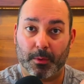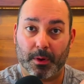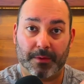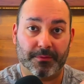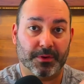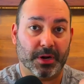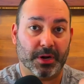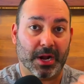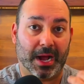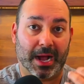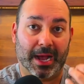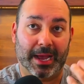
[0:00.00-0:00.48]

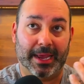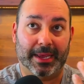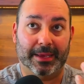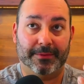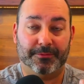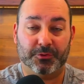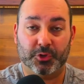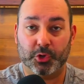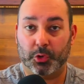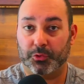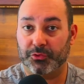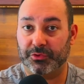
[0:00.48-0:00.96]
However, I
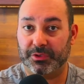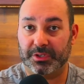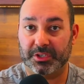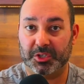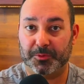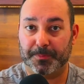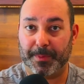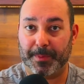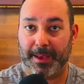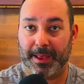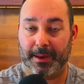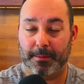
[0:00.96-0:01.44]
have chosen
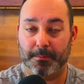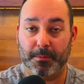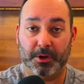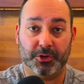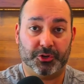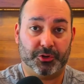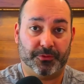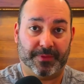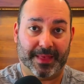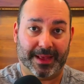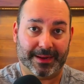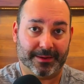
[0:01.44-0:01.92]
to spend
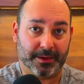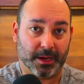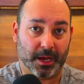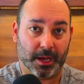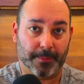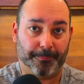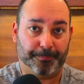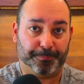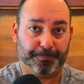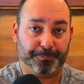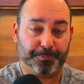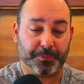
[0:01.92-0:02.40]
much of that
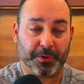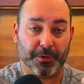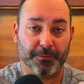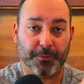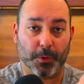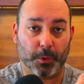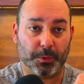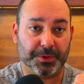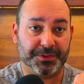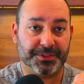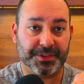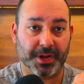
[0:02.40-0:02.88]
time
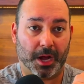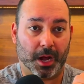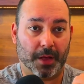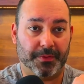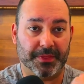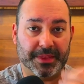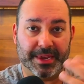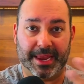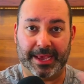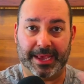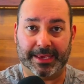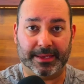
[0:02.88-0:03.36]
focused
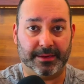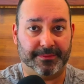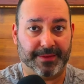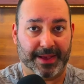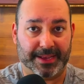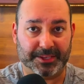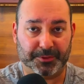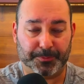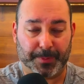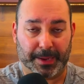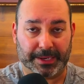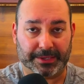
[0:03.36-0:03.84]
on the
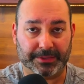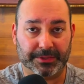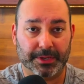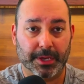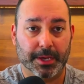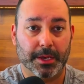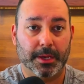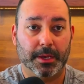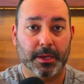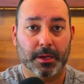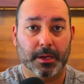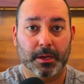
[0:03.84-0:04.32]
negative
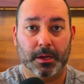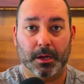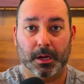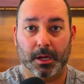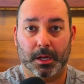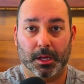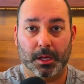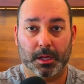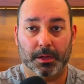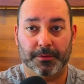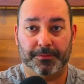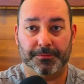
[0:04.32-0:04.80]
aspects
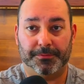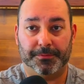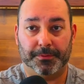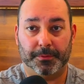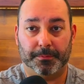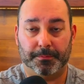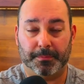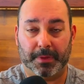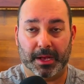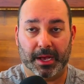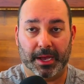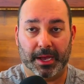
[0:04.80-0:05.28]

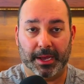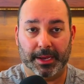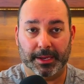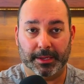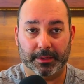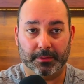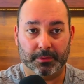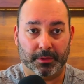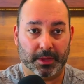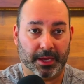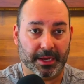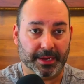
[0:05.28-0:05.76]
of
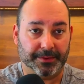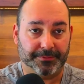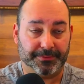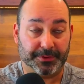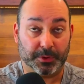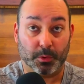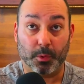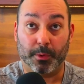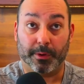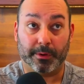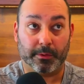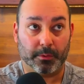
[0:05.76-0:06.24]
my
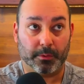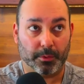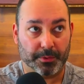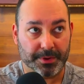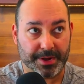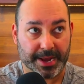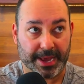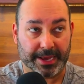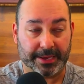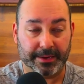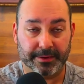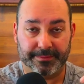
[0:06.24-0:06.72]
life, the
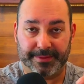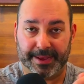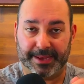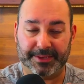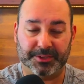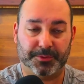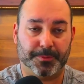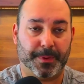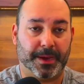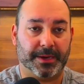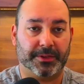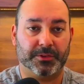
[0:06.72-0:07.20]
quote-unquote negative
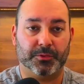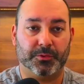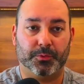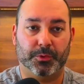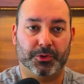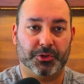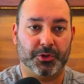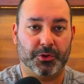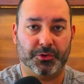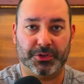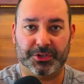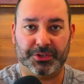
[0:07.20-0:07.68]
aspects,
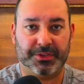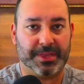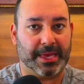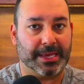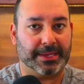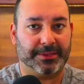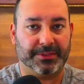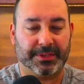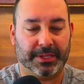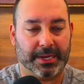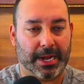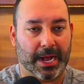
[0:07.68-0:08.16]
which are just
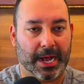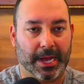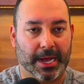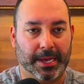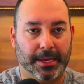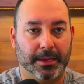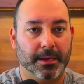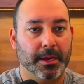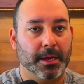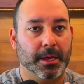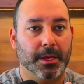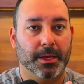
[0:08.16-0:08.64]
things that
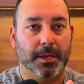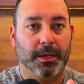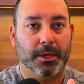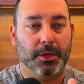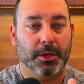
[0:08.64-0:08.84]
I